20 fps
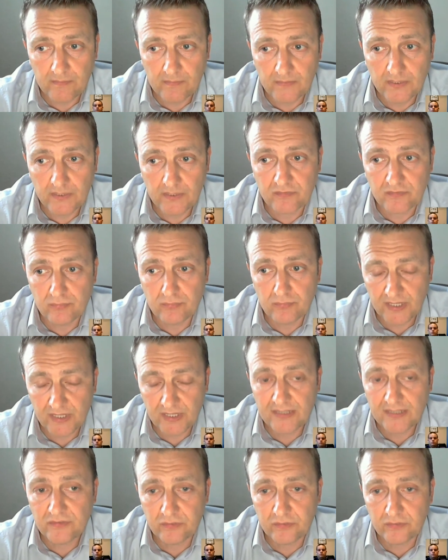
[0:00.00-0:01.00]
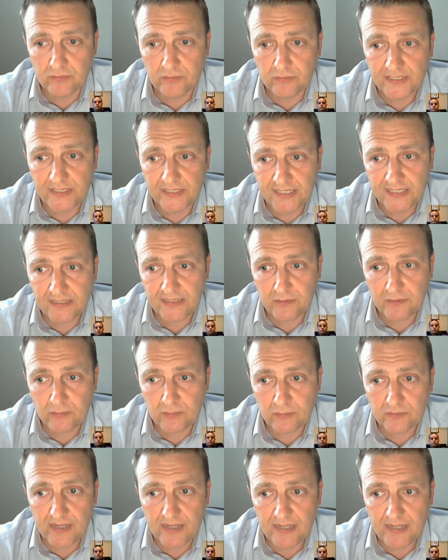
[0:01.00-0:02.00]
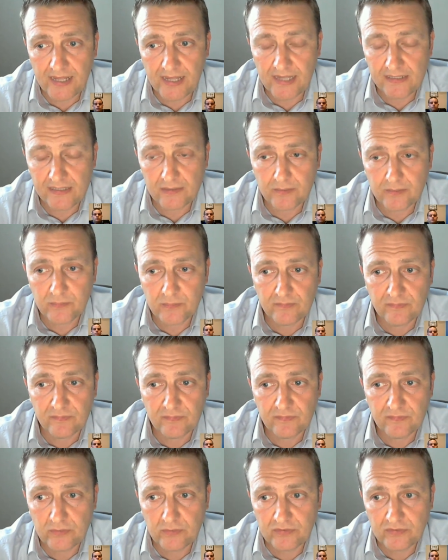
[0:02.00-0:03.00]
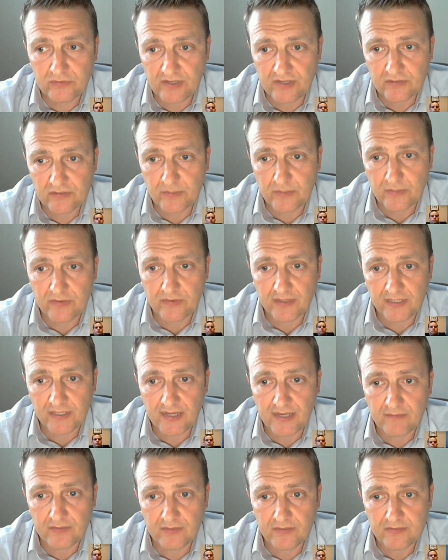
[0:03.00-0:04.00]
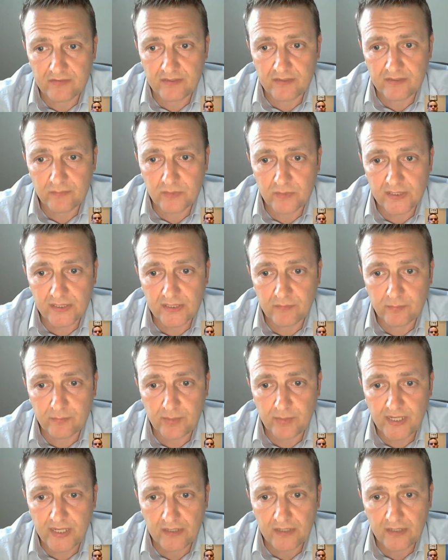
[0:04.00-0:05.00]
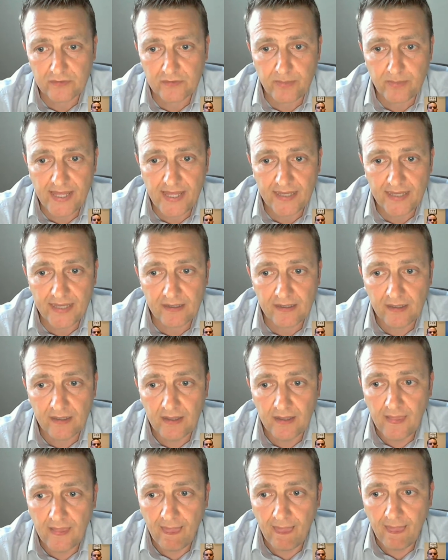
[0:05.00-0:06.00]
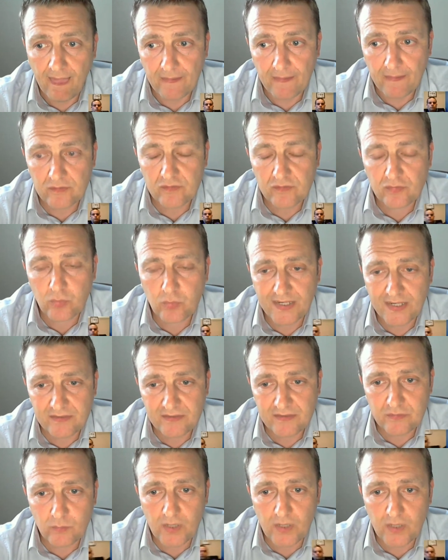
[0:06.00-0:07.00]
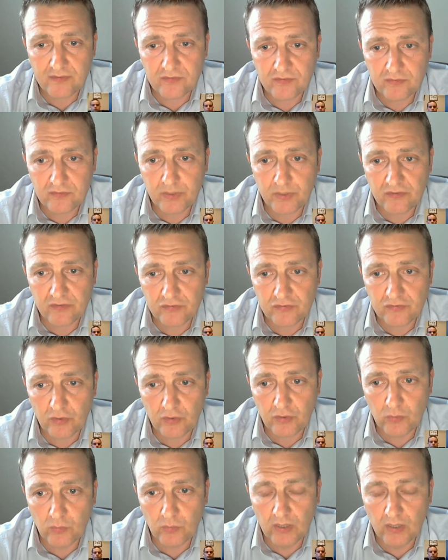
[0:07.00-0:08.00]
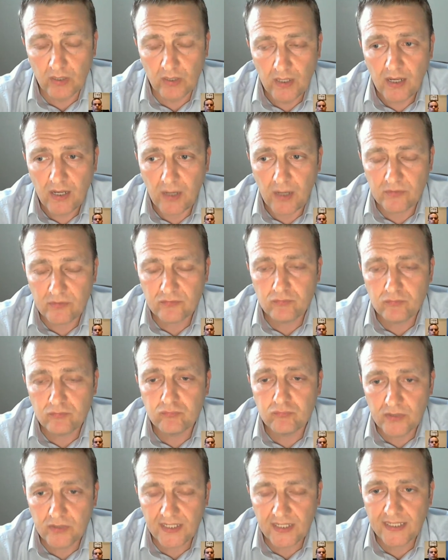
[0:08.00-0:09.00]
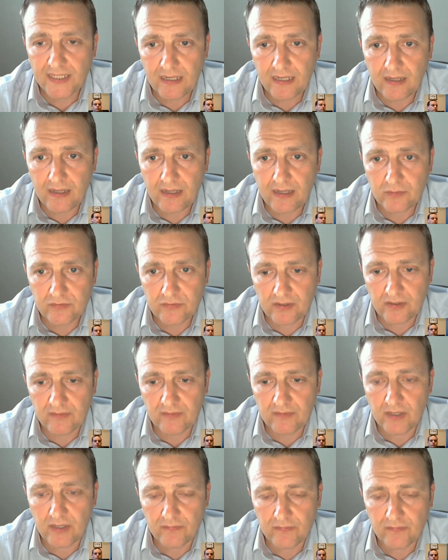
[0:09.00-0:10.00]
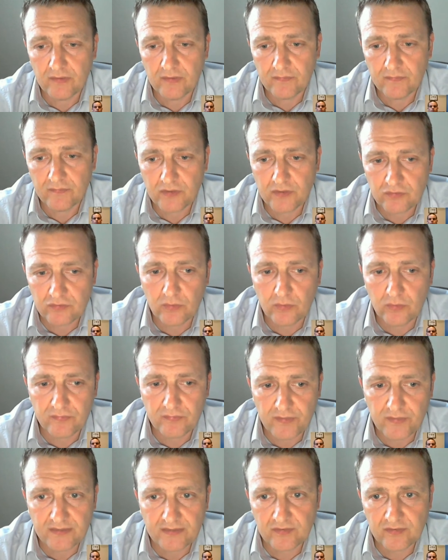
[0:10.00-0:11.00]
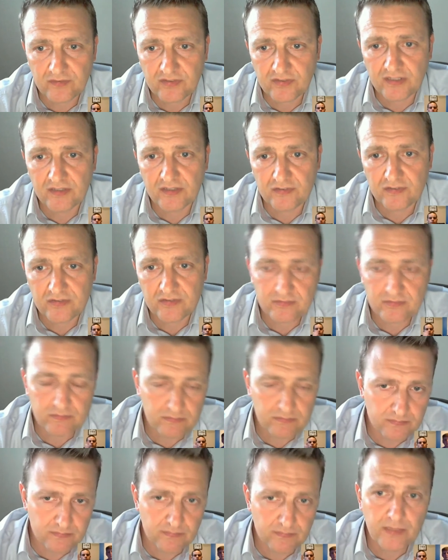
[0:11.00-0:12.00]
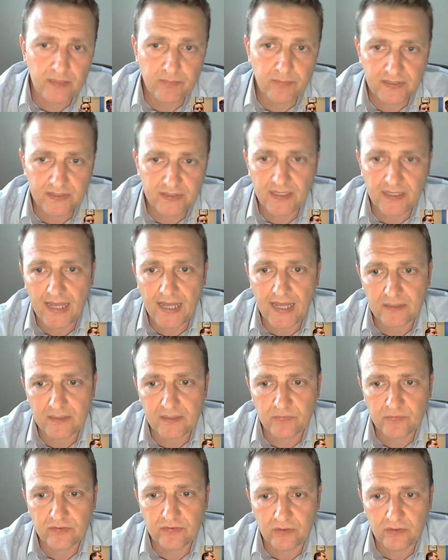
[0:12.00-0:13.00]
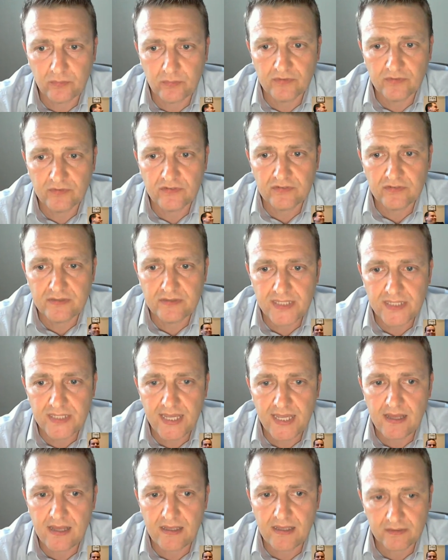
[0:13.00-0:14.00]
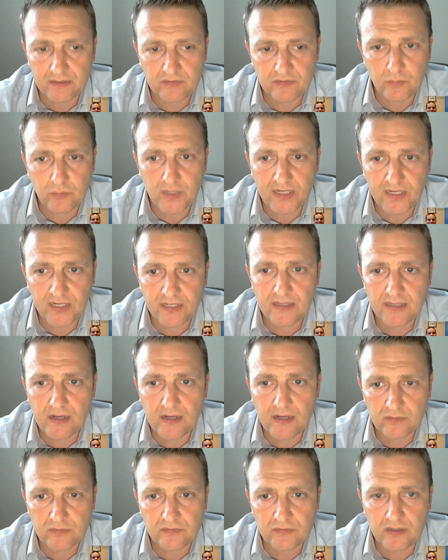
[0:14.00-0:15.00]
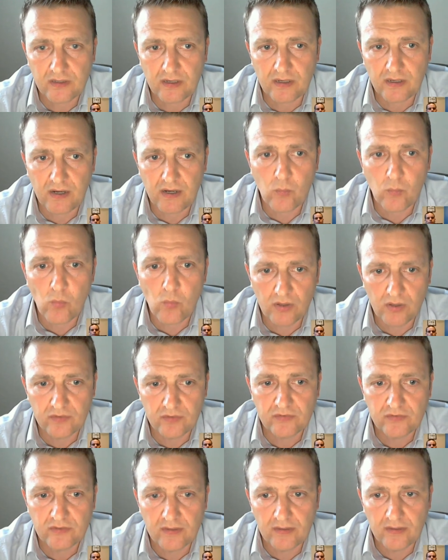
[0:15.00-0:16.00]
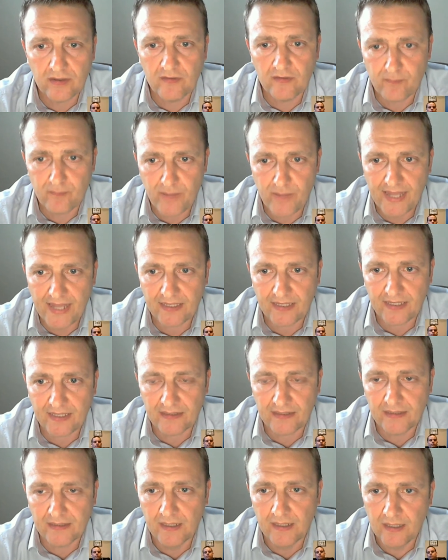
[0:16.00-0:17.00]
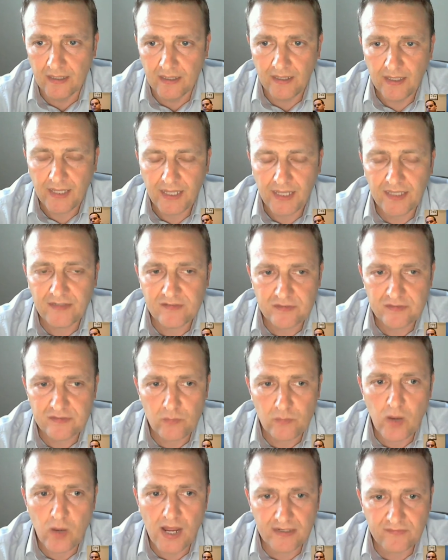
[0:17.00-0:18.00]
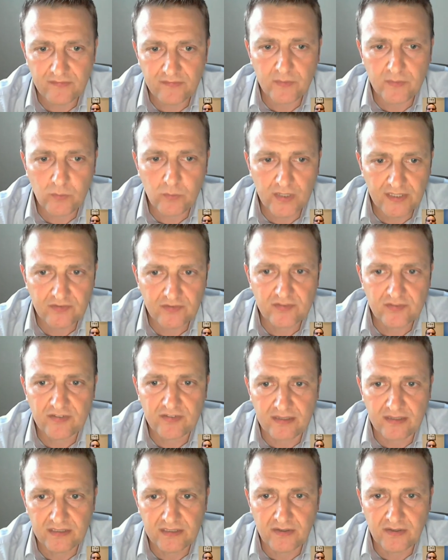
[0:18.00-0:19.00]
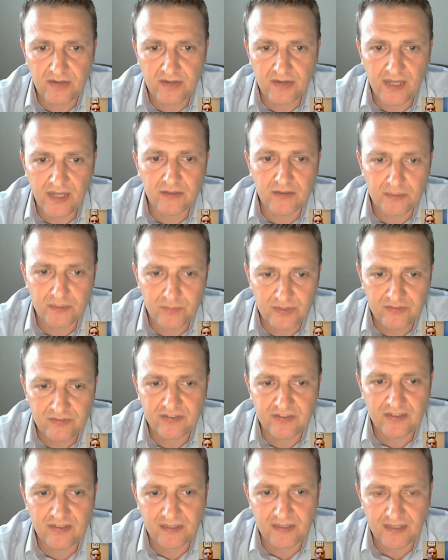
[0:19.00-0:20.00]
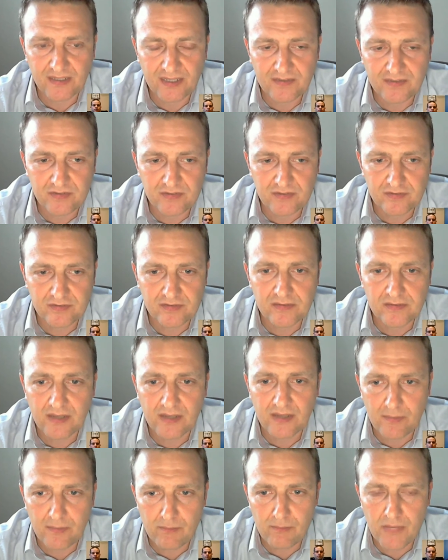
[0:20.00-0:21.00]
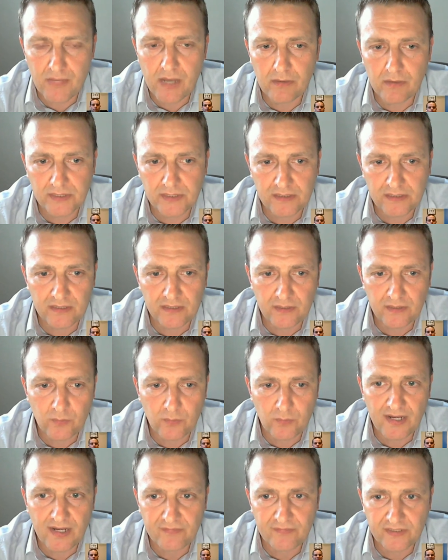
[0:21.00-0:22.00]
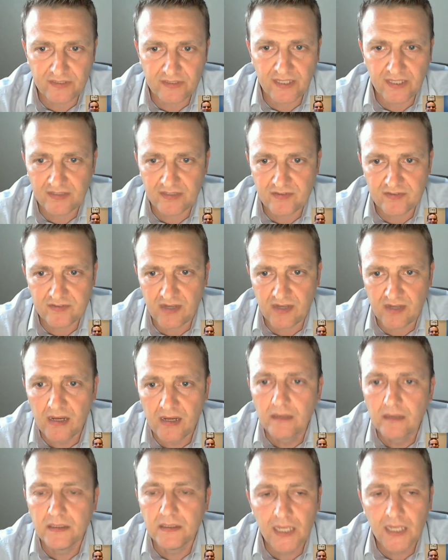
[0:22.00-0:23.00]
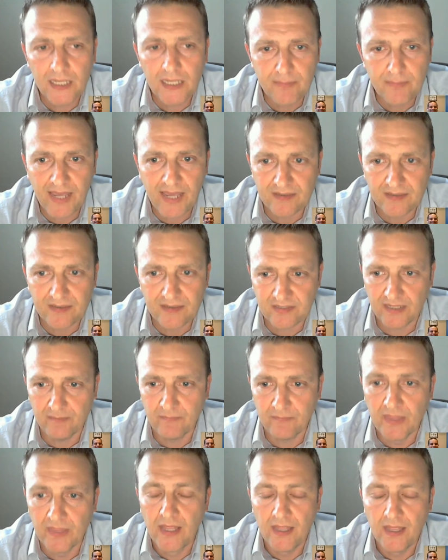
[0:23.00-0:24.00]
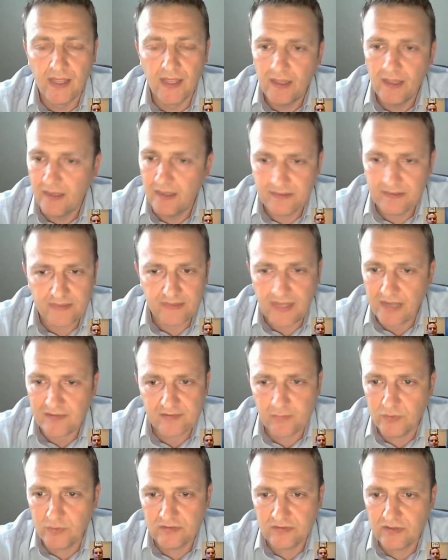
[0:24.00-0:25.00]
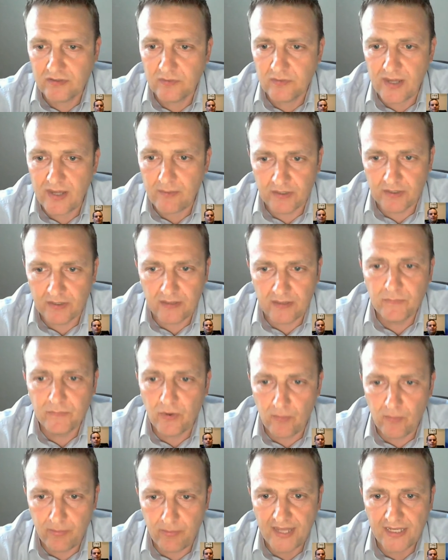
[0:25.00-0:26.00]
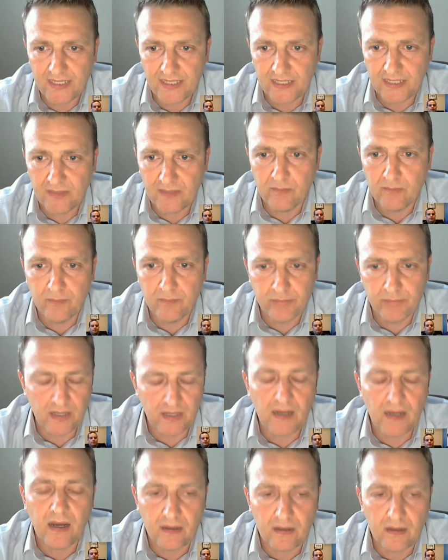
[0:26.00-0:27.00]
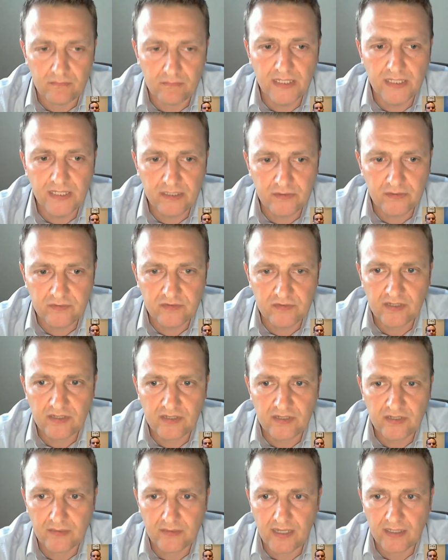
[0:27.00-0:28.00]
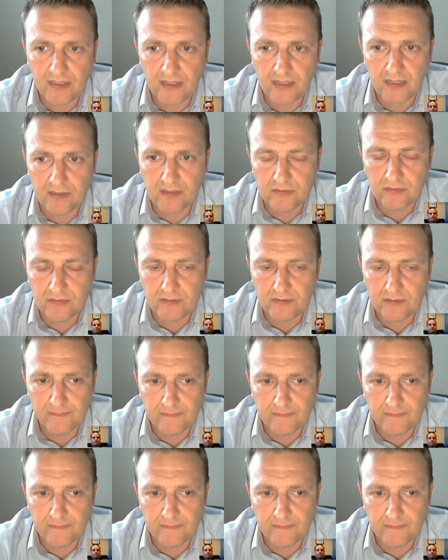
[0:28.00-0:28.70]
It's really sort of rekindles Adam's enthusiasm, I think, having Steve Williams back on the bag. 20 to 1's a bit short. I was really close. Of the sort of front 6, maybe Adam Scott was as near to any of those that I was of backing. He's the one, if he wins Sunday night, I'm going to be sit there just like moaning at the wife and kids saying, I nearly backed him. That's what's going to happen. I'm not backing him, but I really could see him going close.